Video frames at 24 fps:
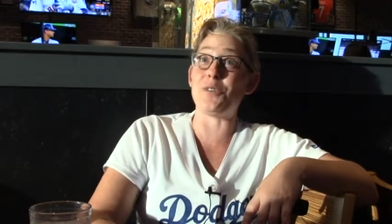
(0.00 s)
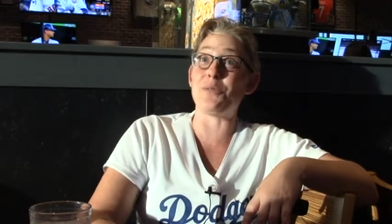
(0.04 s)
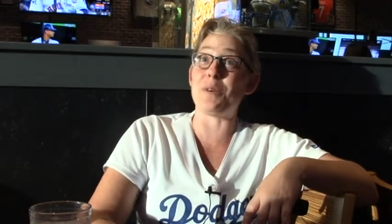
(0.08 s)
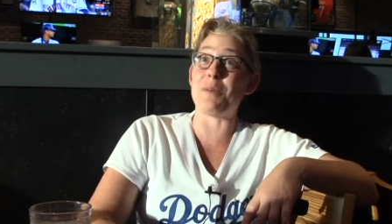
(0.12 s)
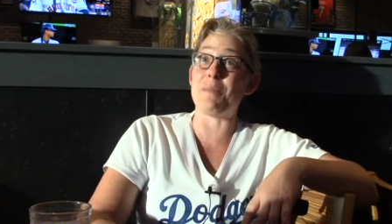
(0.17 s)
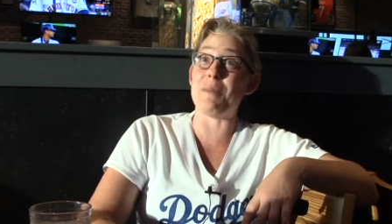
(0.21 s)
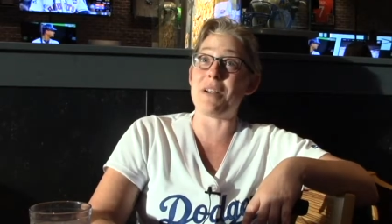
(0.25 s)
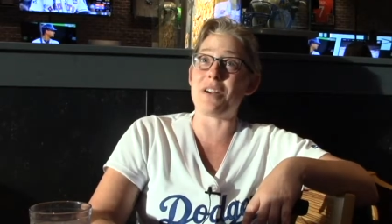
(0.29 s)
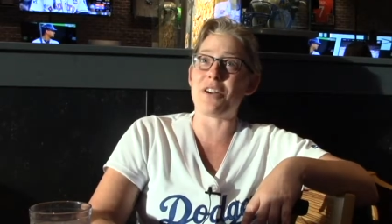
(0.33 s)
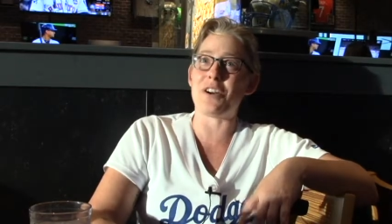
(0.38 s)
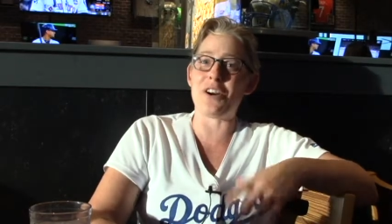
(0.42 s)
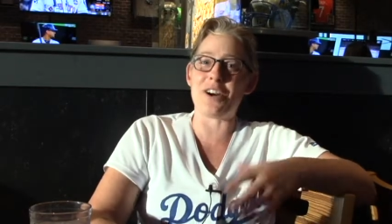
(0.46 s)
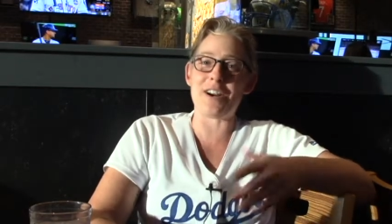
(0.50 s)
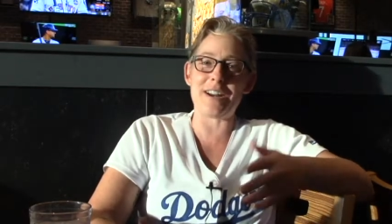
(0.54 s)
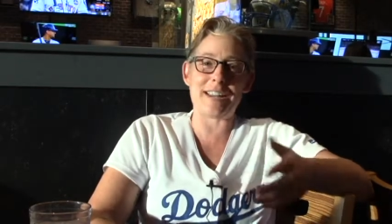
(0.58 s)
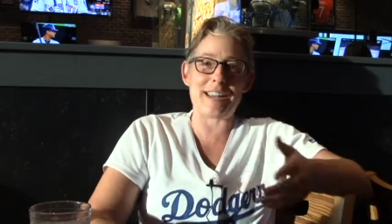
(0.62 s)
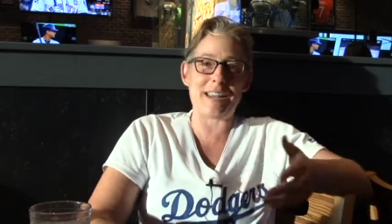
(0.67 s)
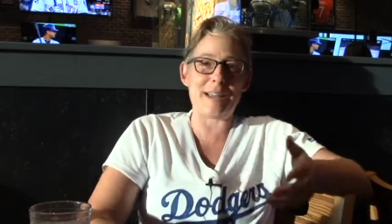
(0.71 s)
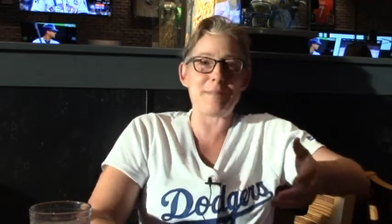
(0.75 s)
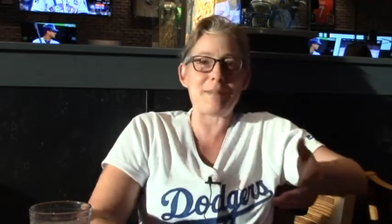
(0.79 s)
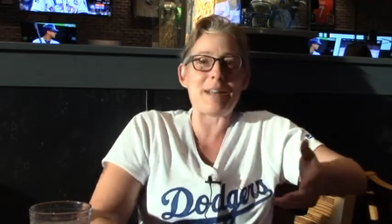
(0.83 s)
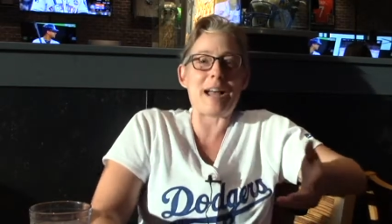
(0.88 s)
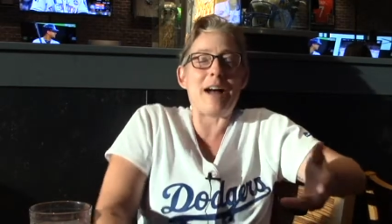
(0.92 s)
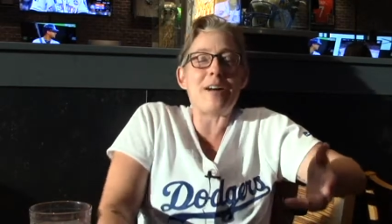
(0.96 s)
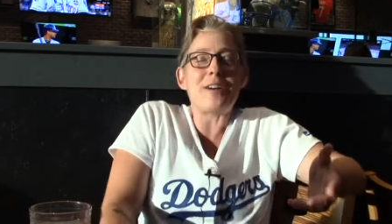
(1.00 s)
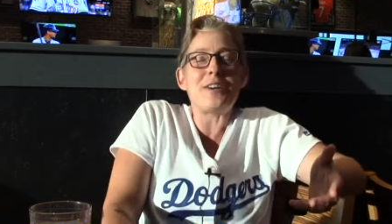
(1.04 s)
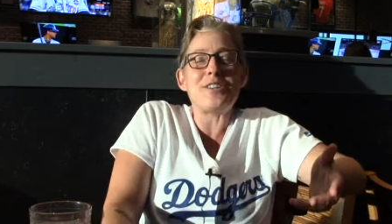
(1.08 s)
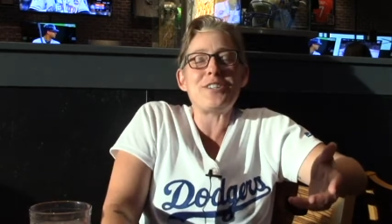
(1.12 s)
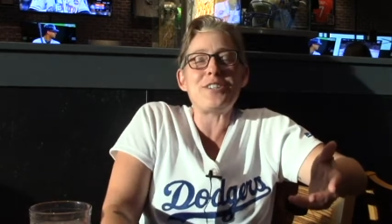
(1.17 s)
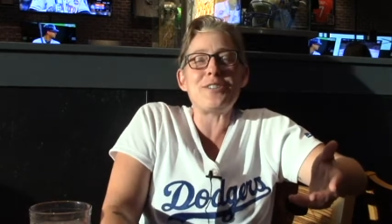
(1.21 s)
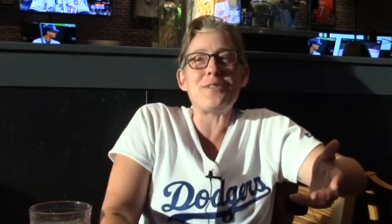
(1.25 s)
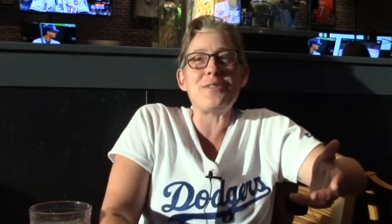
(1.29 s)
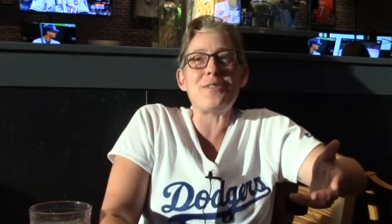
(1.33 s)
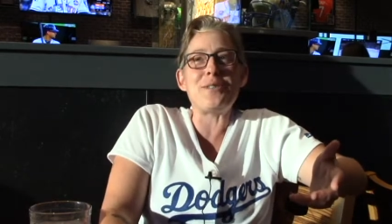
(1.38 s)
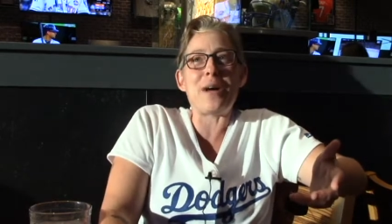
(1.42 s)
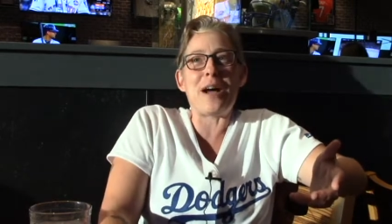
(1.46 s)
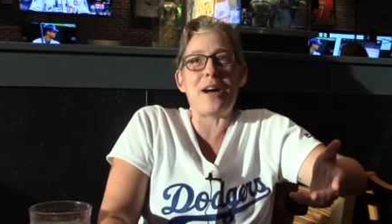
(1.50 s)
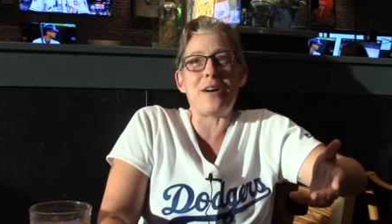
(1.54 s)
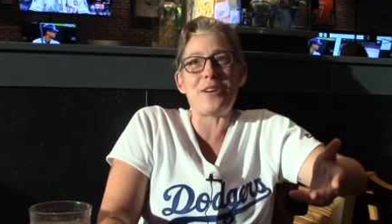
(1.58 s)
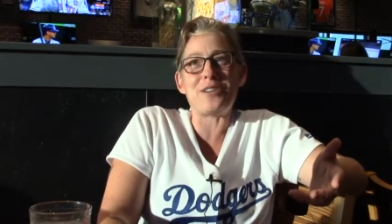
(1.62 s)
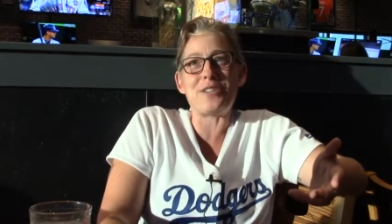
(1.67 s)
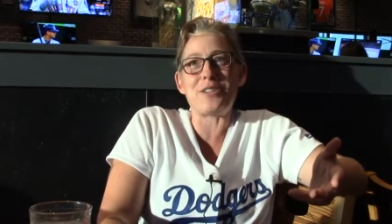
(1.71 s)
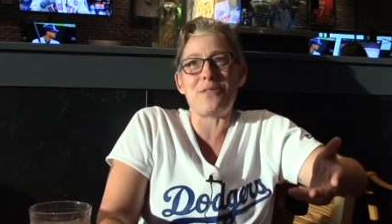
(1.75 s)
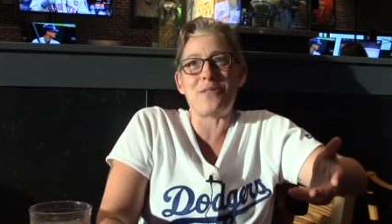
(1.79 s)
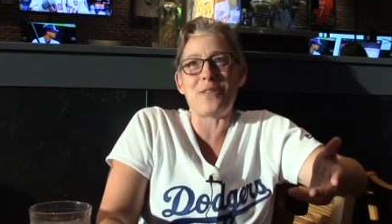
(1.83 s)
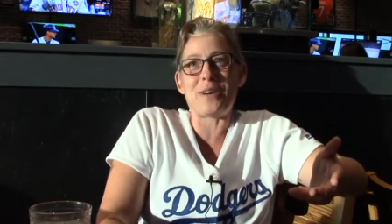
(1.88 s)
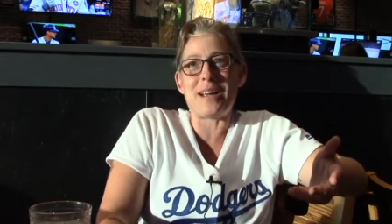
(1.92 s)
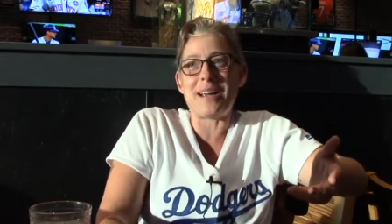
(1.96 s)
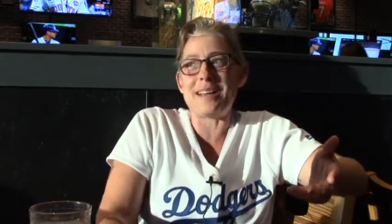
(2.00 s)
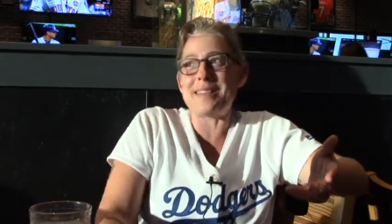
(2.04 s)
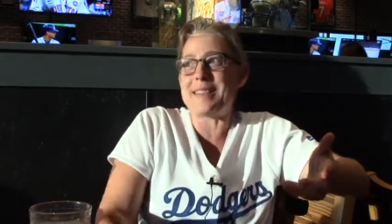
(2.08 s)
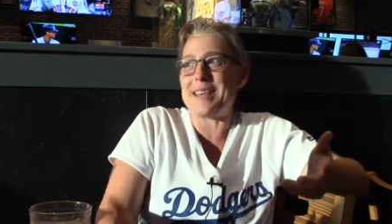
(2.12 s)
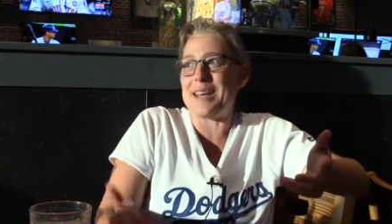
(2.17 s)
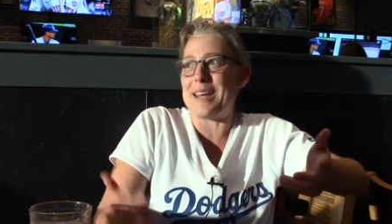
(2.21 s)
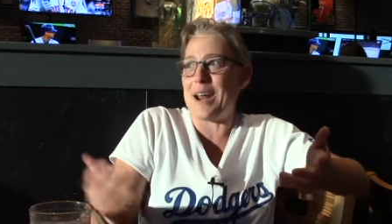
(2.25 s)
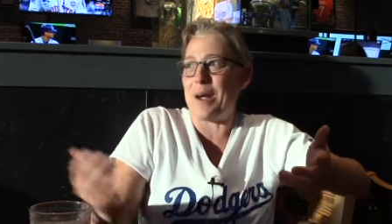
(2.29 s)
remember Kurt Gibbs. How could you? How could you forget that?